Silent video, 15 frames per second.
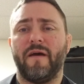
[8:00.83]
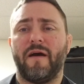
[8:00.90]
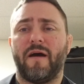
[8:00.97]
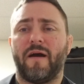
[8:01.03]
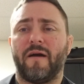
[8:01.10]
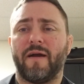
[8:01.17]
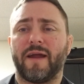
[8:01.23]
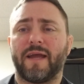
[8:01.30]

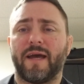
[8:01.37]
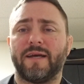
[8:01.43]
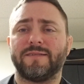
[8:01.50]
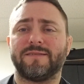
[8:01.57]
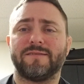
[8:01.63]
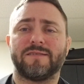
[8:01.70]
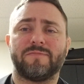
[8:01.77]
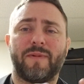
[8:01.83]
All right, guys,
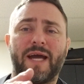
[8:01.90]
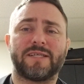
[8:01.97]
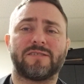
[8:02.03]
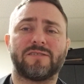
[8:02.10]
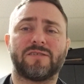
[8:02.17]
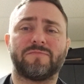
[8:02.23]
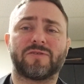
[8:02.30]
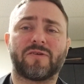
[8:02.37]
smash the
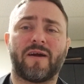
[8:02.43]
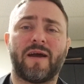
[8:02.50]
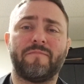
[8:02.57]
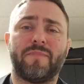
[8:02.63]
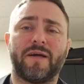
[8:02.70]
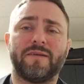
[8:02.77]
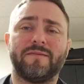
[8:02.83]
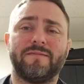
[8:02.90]
subscribe
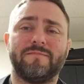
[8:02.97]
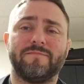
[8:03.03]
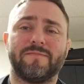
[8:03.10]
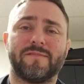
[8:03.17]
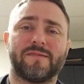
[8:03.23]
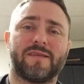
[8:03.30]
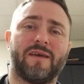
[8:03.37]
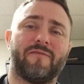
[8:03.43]
button.
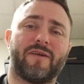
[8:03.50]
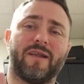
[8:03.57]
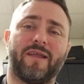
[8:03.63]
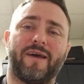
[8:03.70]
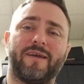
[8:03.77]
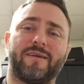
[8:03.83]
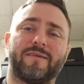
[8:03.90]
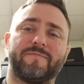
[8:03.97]
Give it a
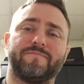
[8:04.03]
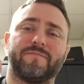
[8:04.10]
like.